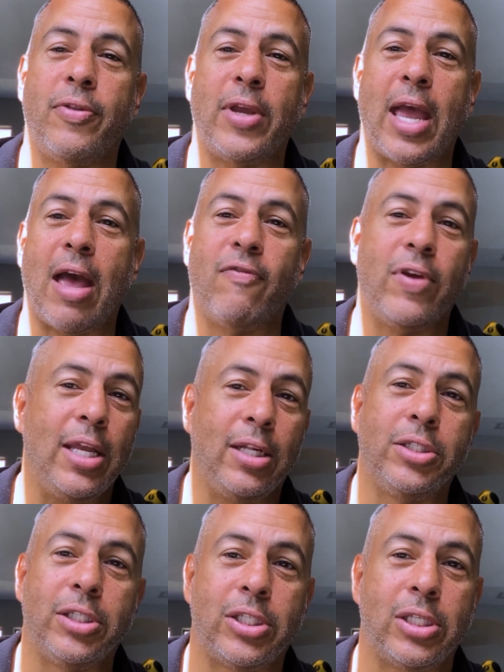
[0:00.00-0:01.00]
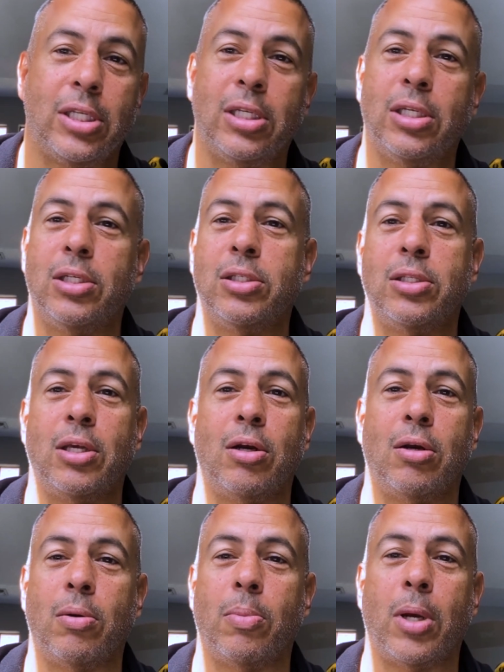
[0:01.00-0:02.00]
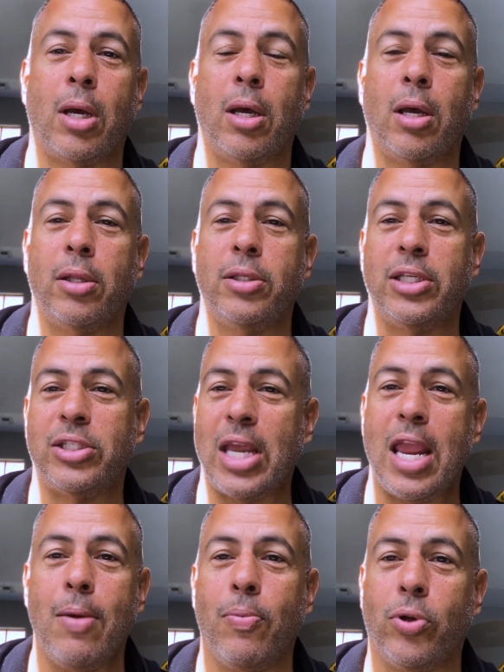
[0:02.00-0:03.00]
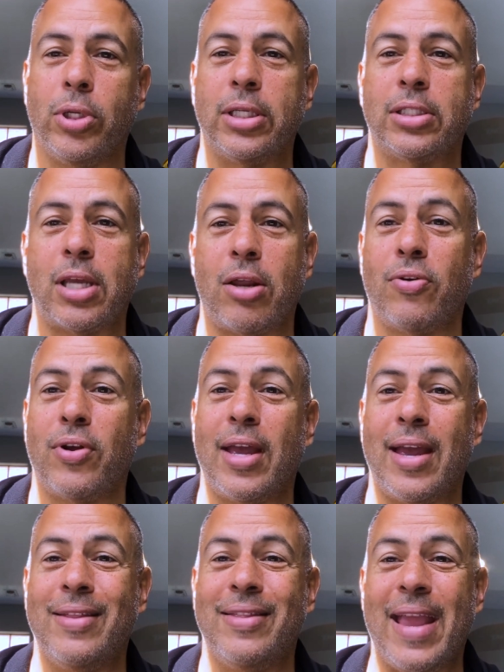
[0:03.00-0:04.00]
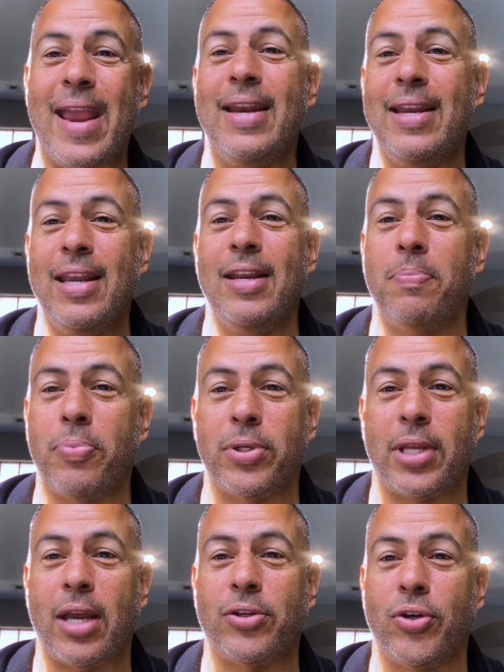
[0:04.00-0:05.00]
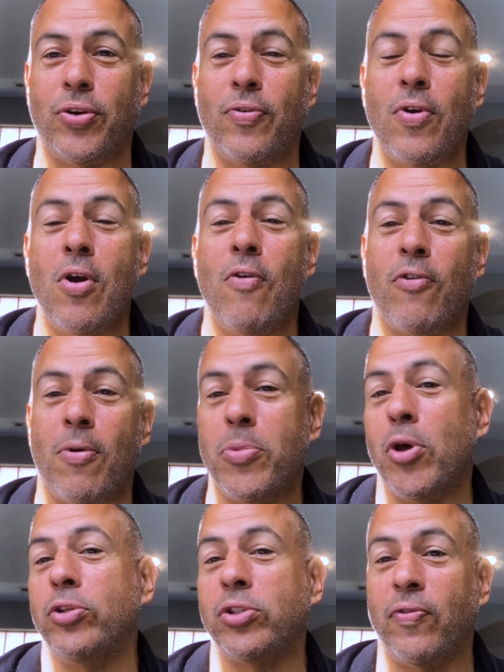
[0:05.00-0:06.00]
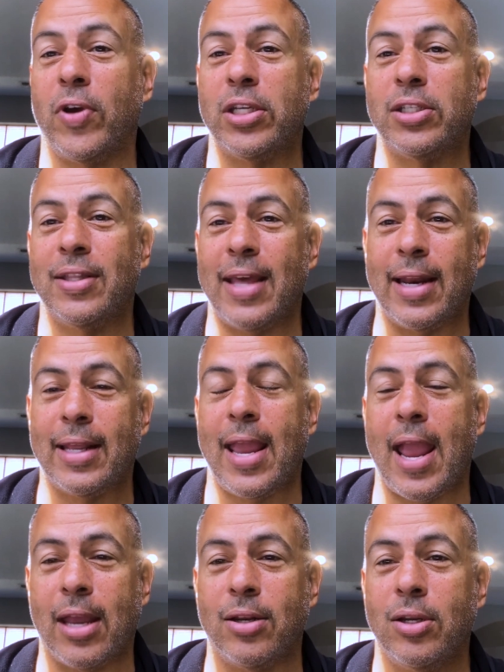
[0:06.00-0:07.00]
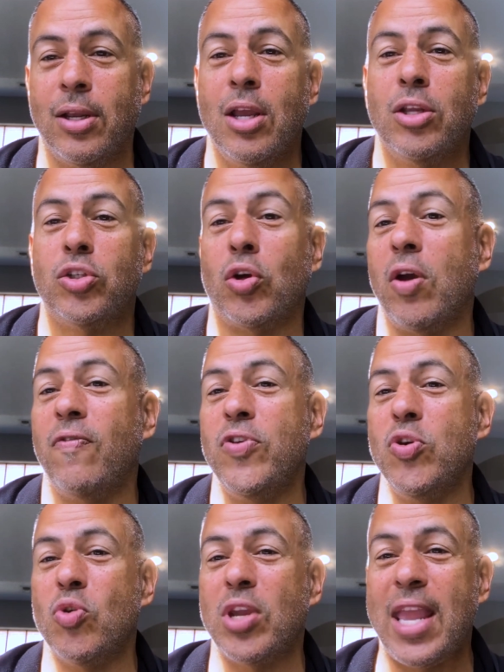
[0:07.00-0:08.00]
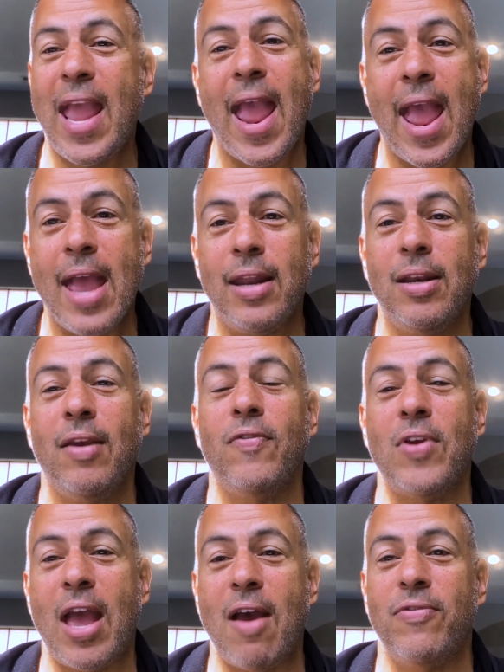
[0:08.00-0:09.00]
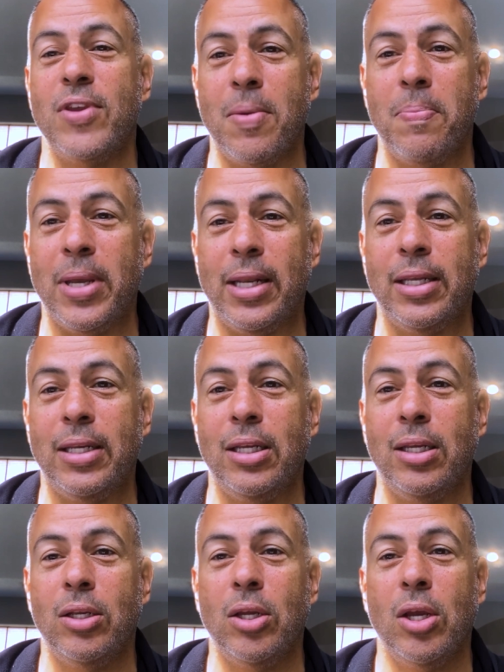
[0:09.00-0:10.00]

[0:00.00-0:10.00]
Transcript: have illnesses, they're disabled, etc., and they need protection from those of us that can. So if you have the ability